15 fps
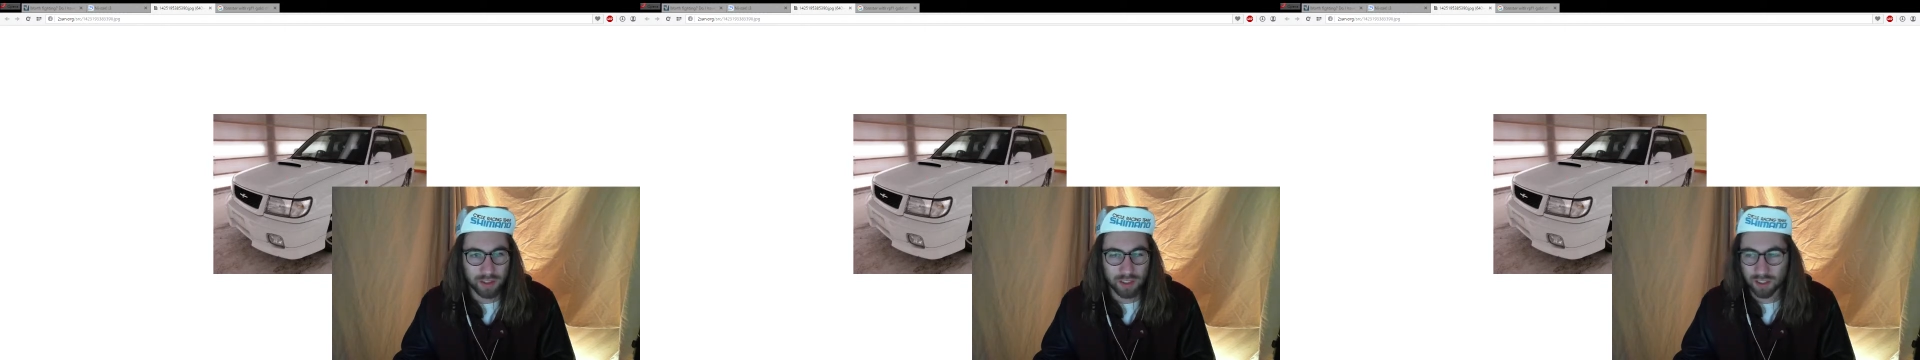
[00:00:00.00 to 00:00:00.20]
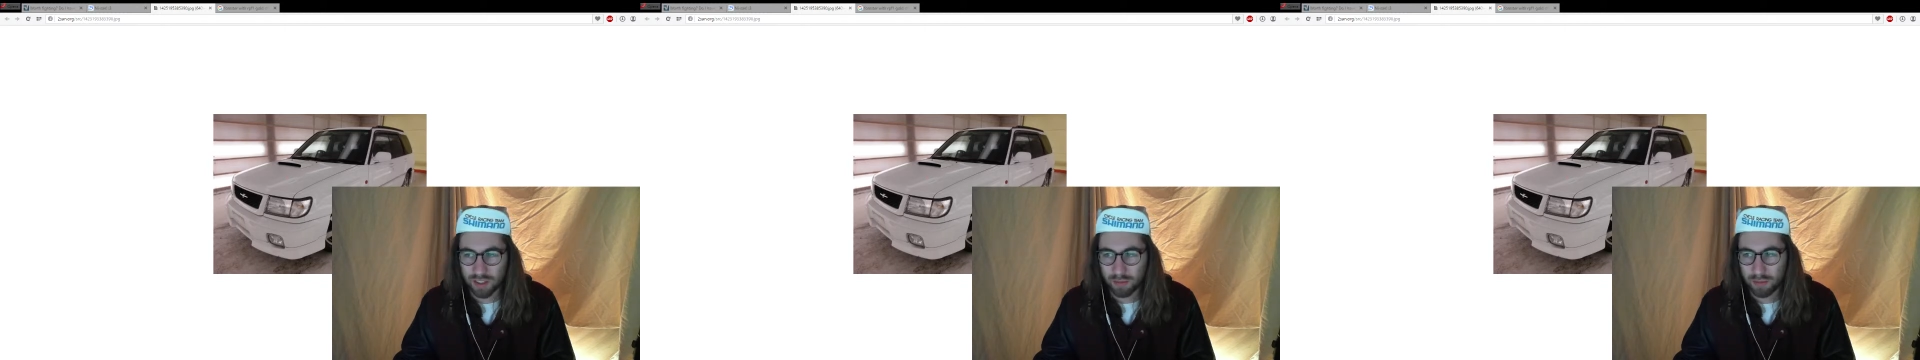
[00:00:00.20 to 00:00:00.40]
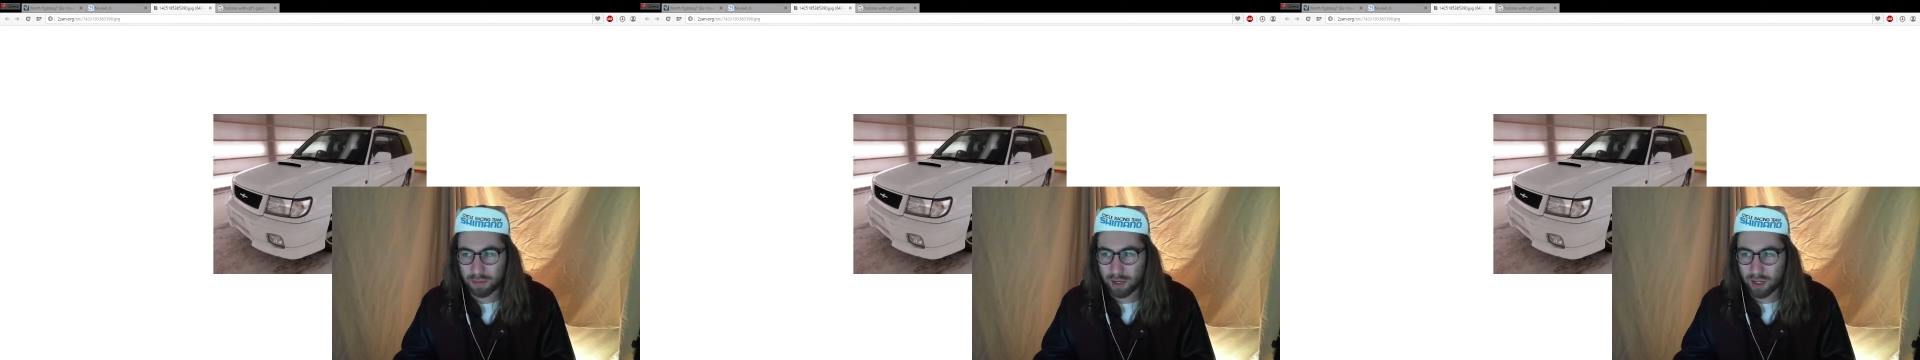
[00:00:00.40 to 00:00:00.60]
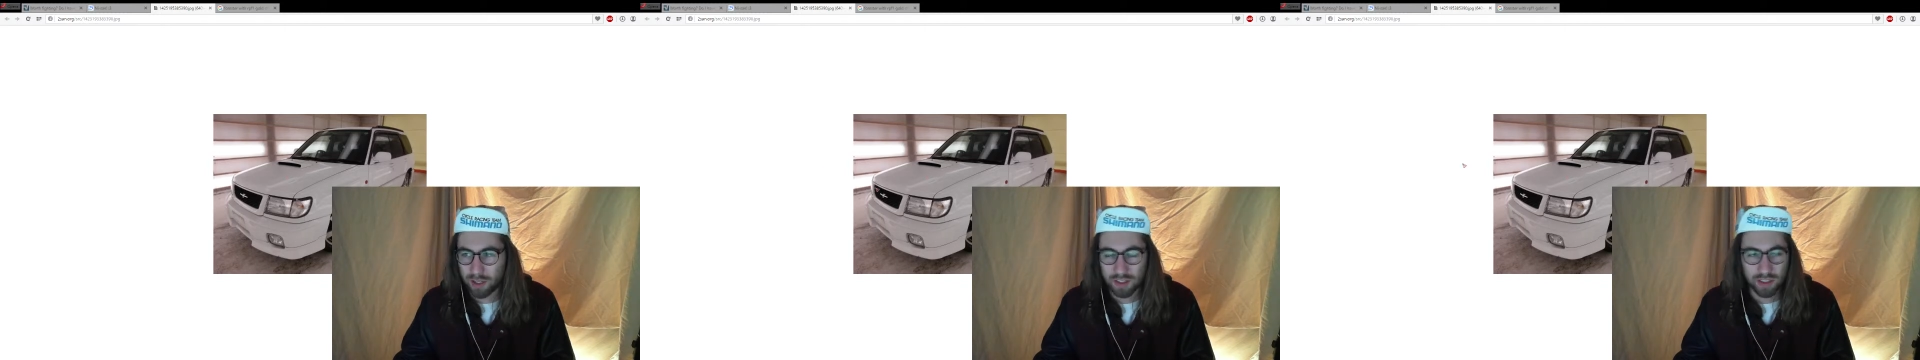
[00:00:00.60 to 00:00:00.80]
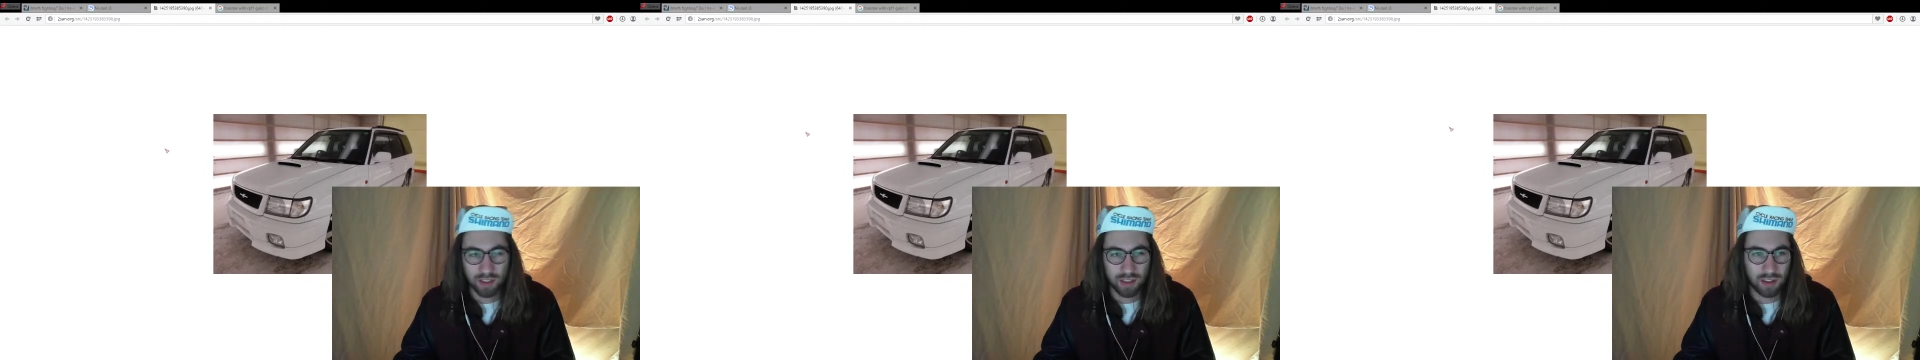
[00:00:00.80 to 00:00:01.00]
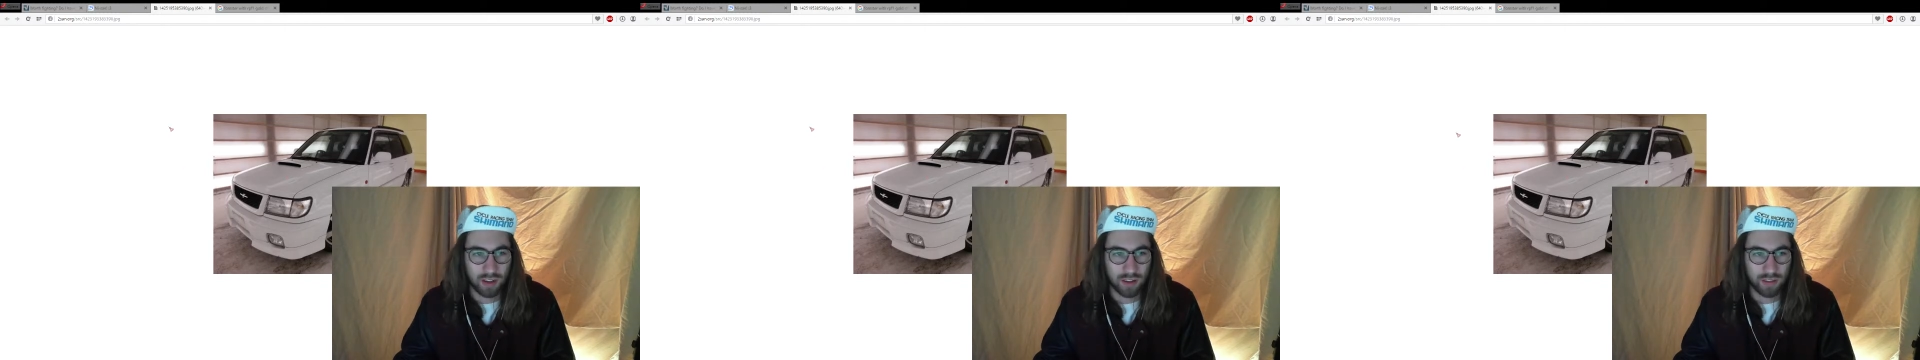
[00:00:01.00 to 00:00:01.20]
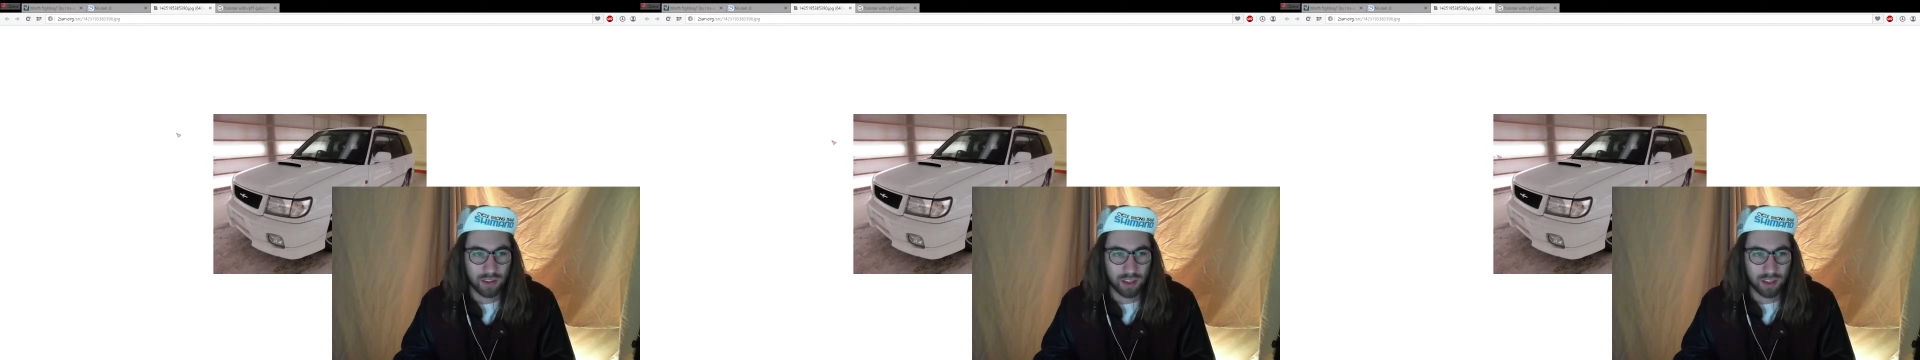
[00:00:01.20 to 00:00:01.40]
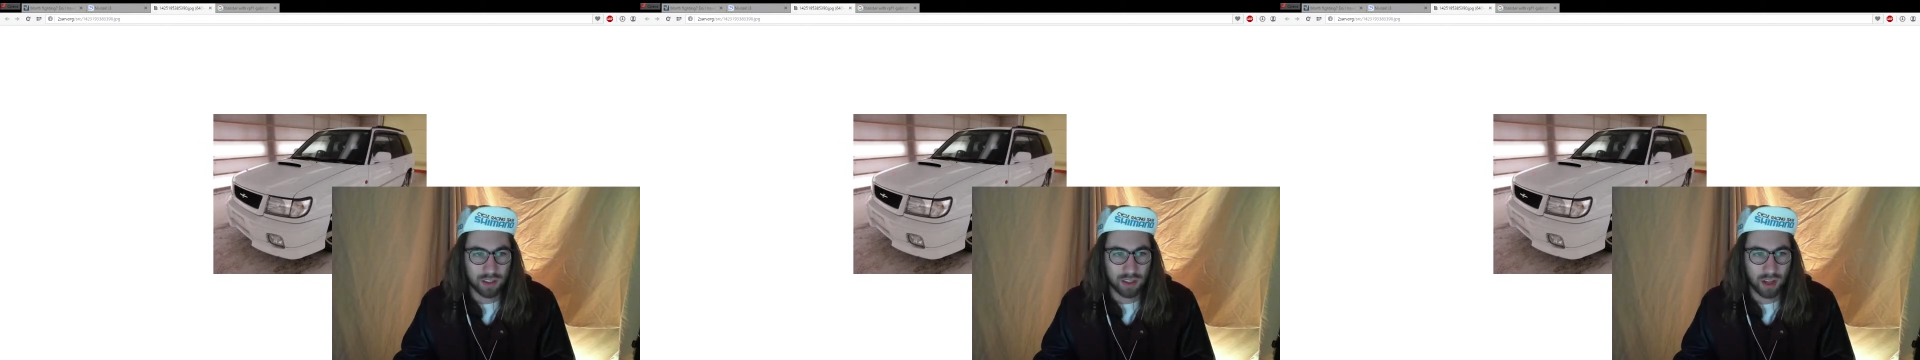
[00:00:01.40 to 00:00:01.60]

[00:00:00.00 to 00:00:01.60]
because I'm embarrassed of these.